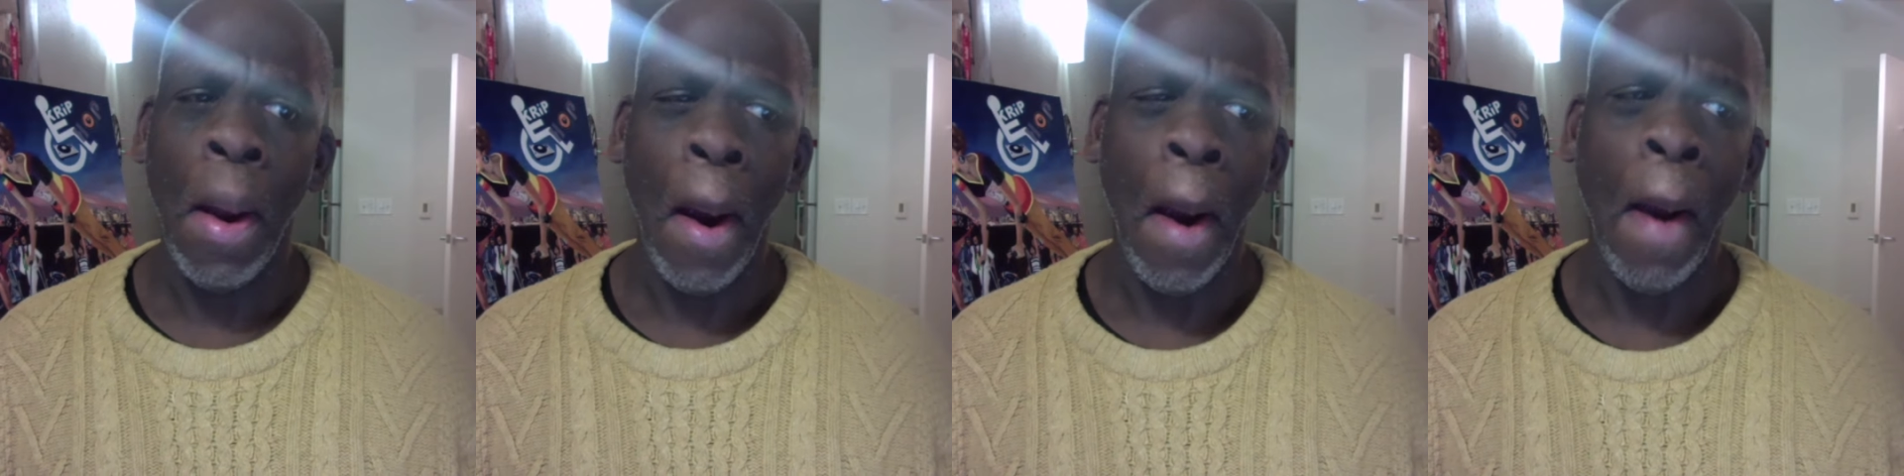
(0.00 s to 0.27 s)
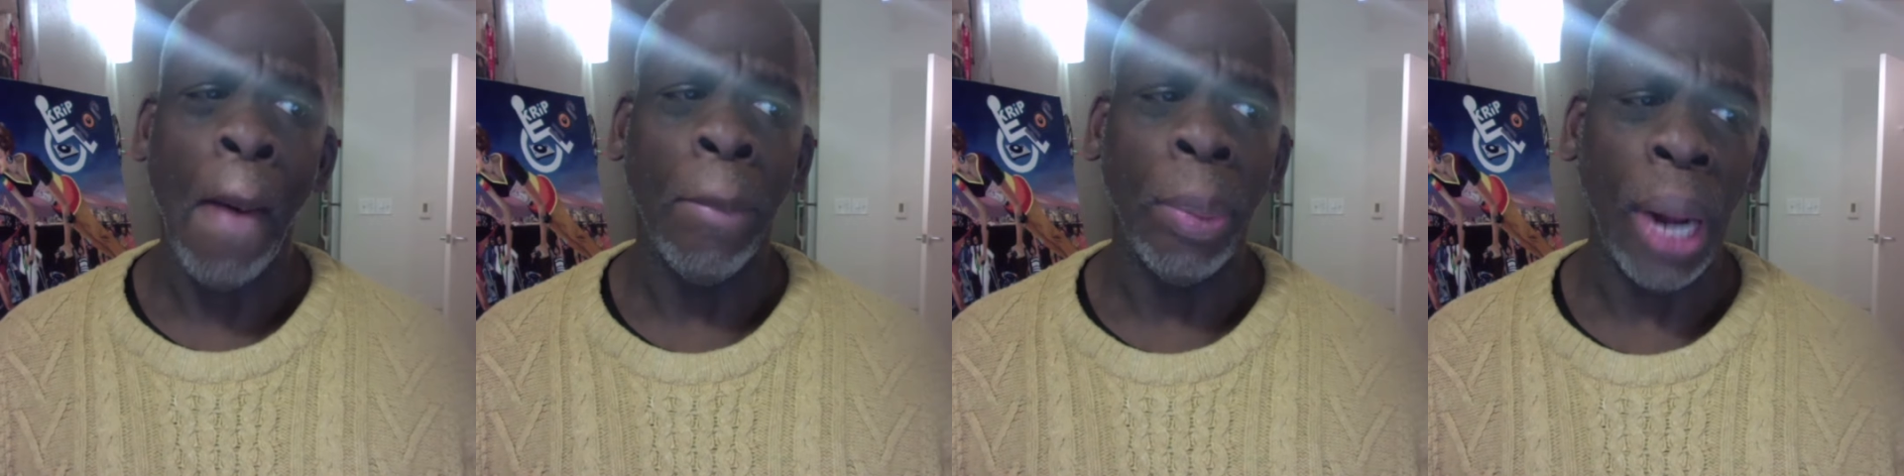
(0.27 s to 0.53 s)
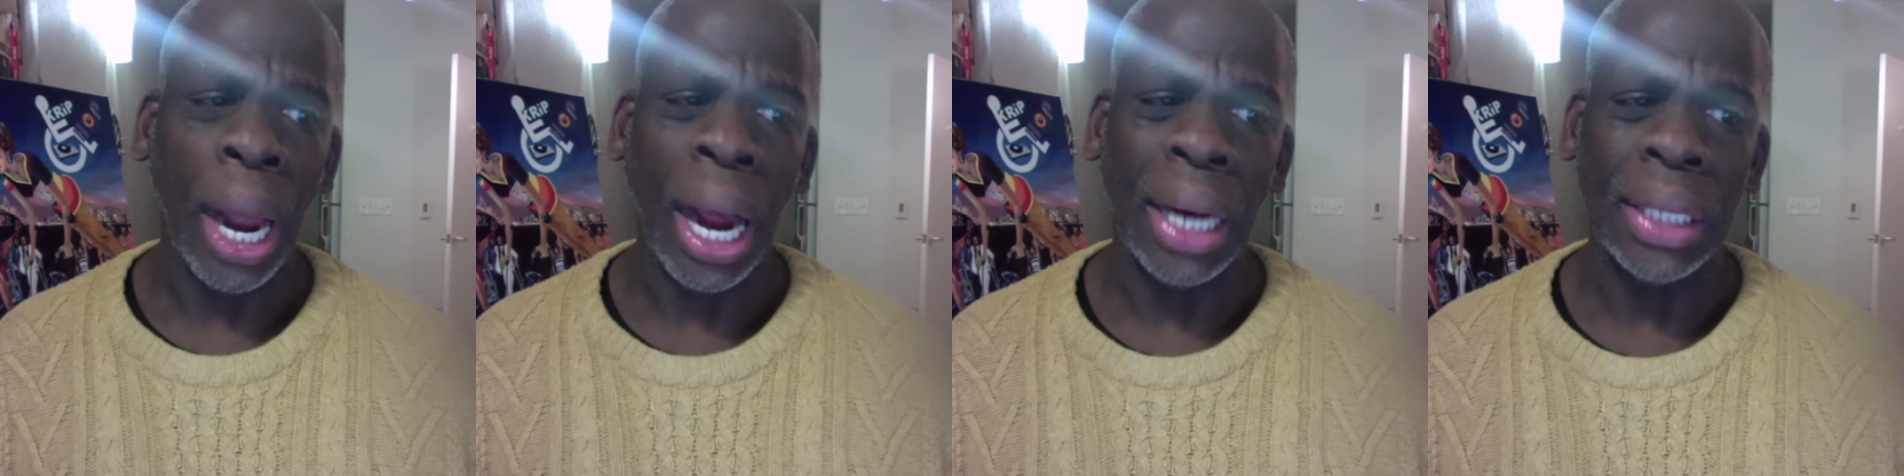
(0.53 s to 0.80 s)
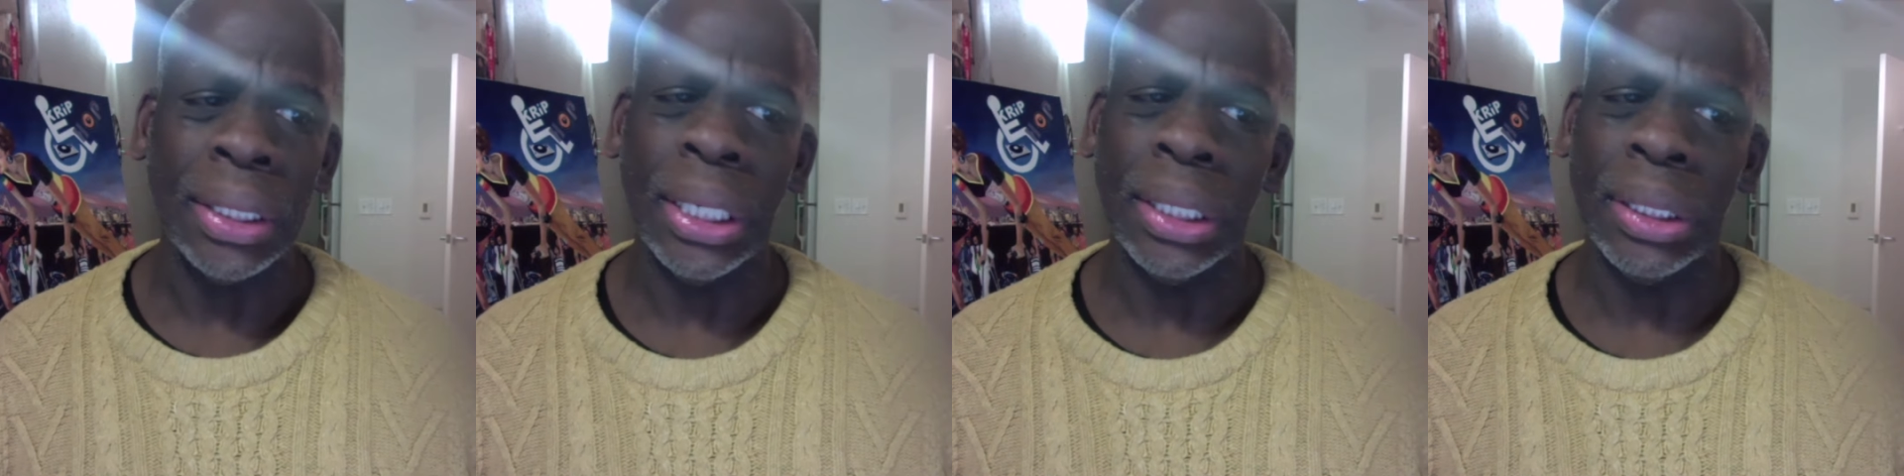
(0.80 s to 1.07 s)
of black
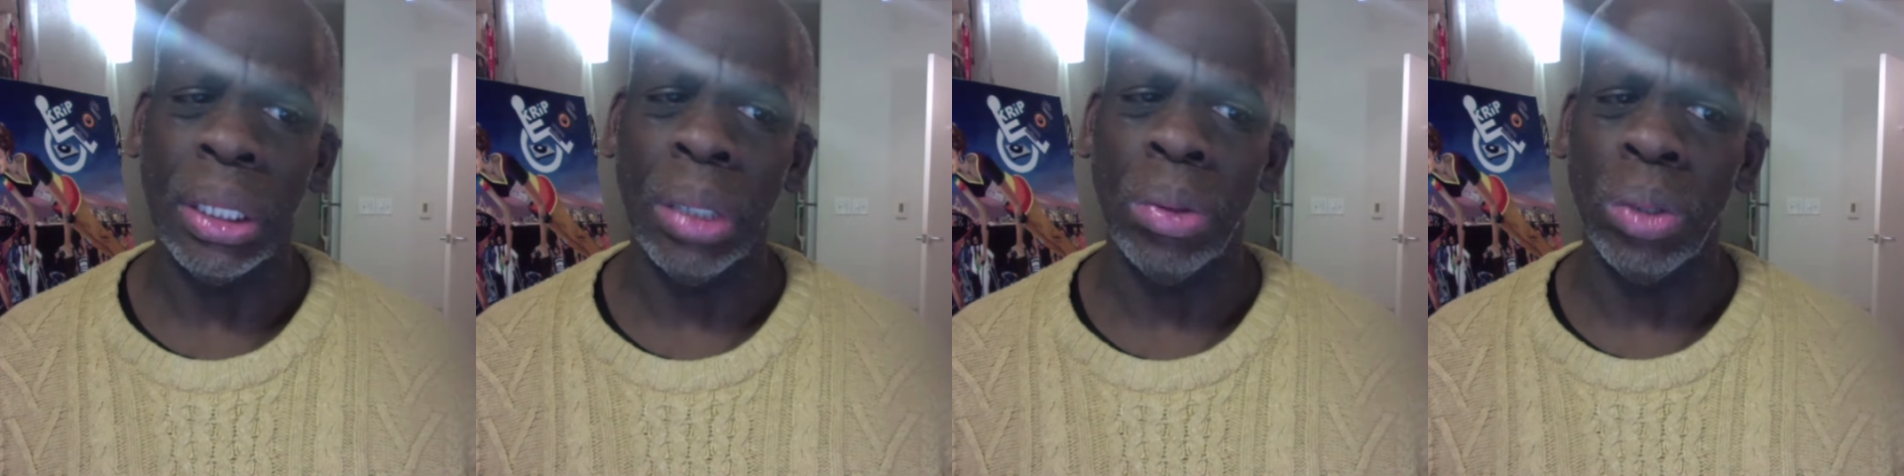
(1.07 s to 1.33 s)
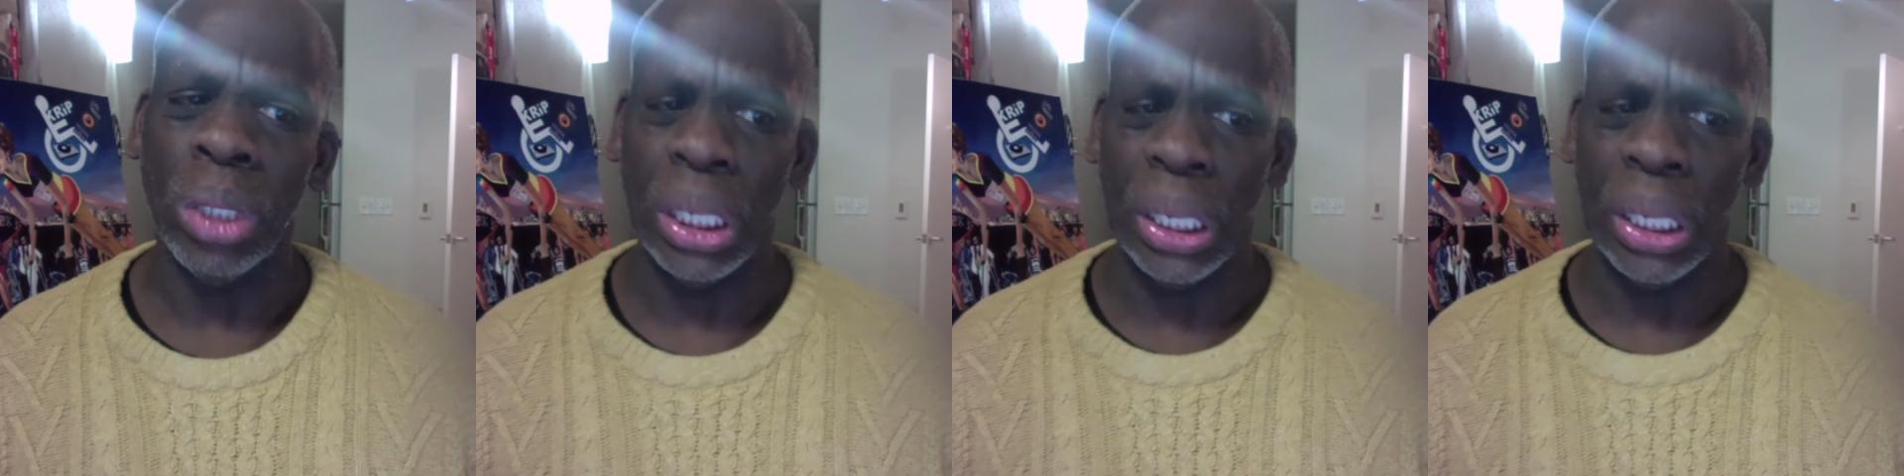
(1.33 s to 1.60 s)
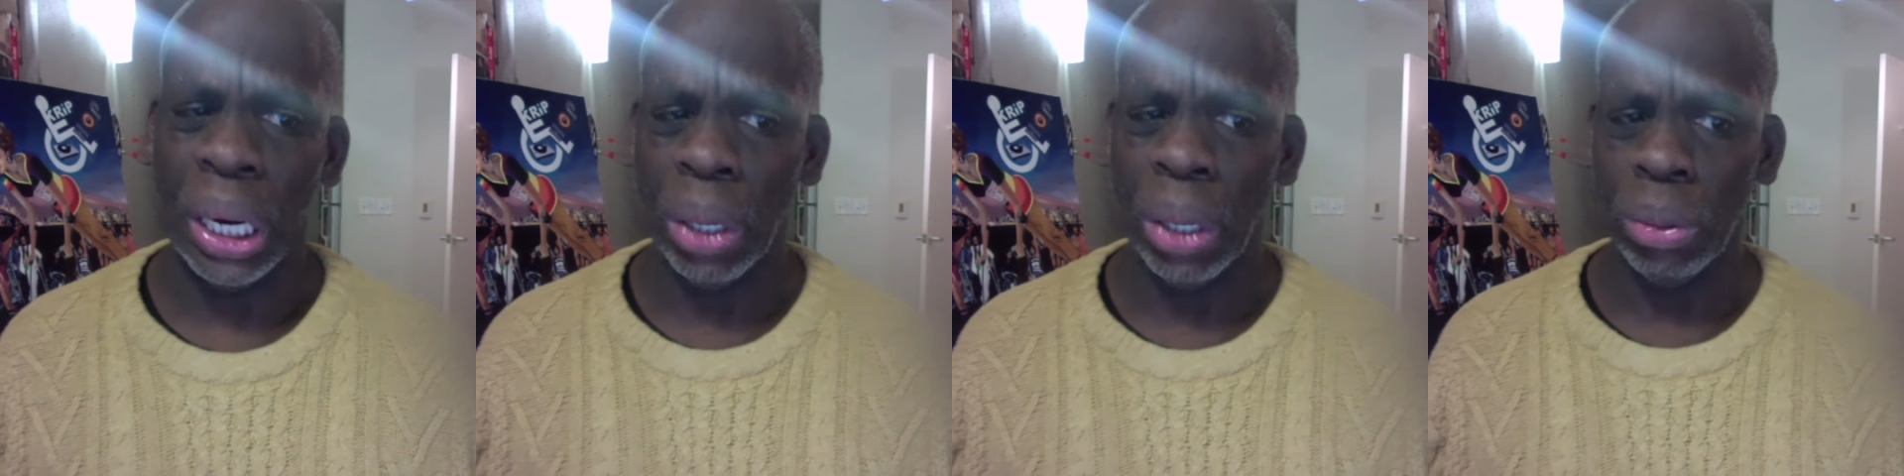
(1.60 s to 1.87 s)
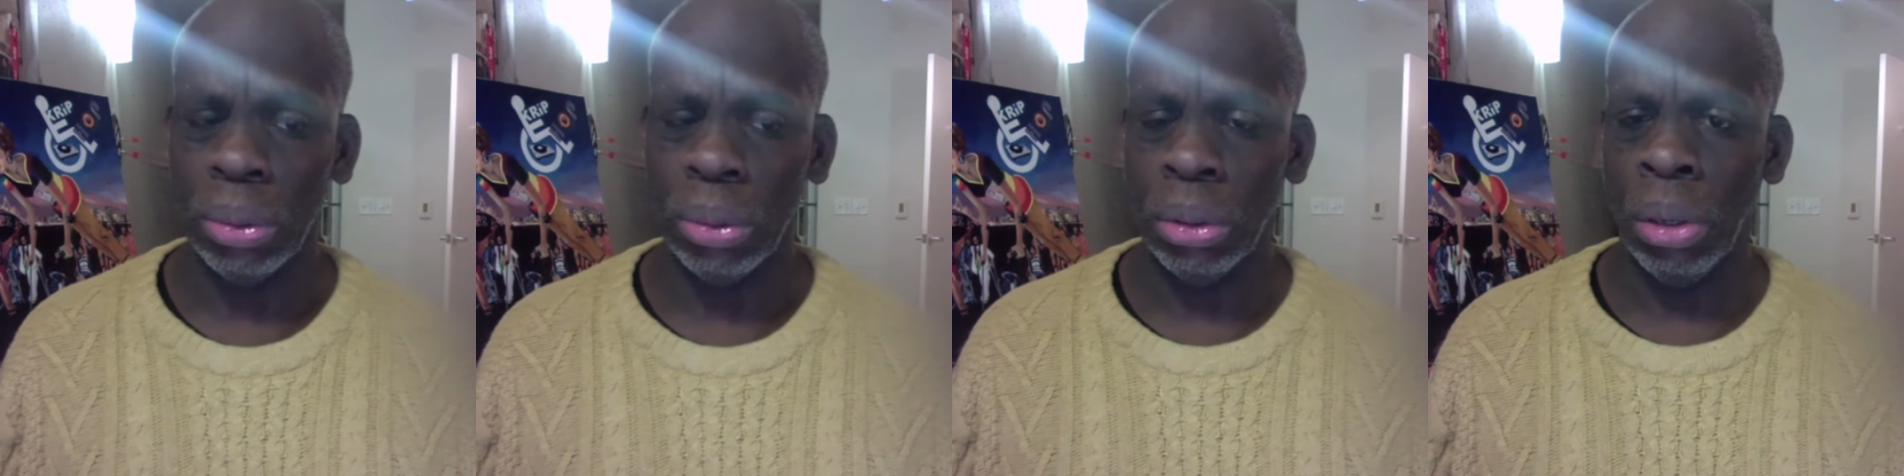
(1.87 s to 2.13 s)
disabled
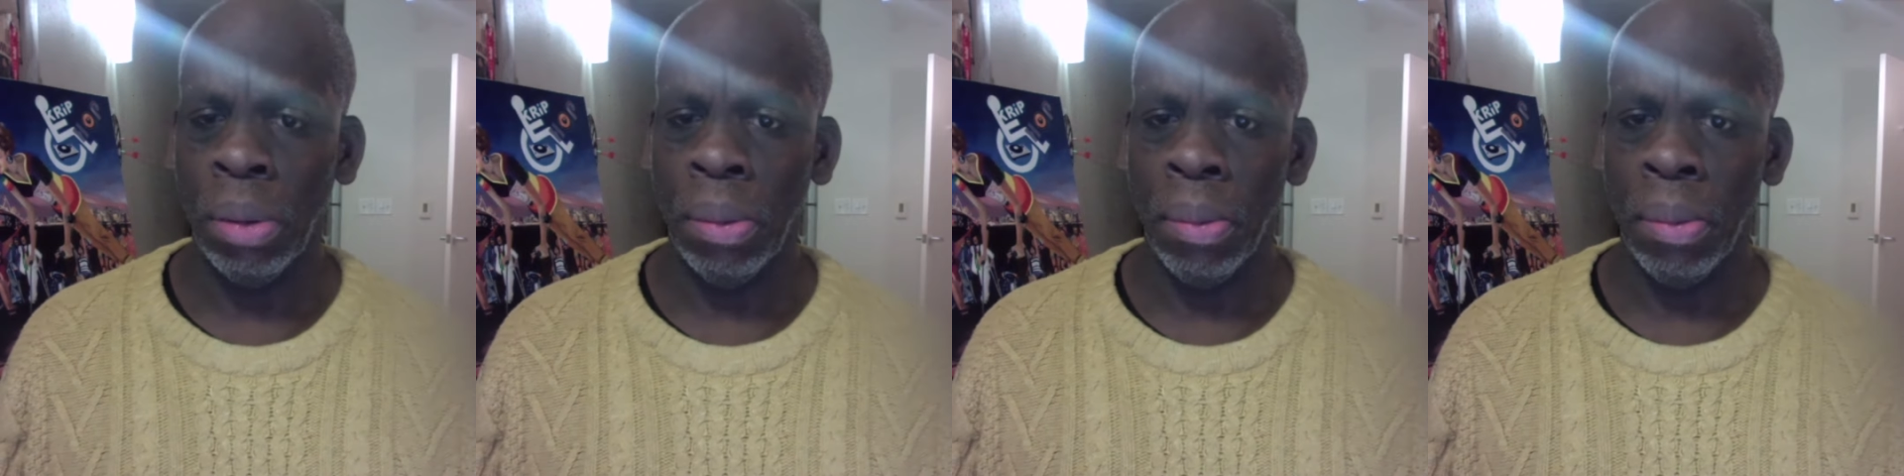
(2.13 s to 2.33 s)
adults.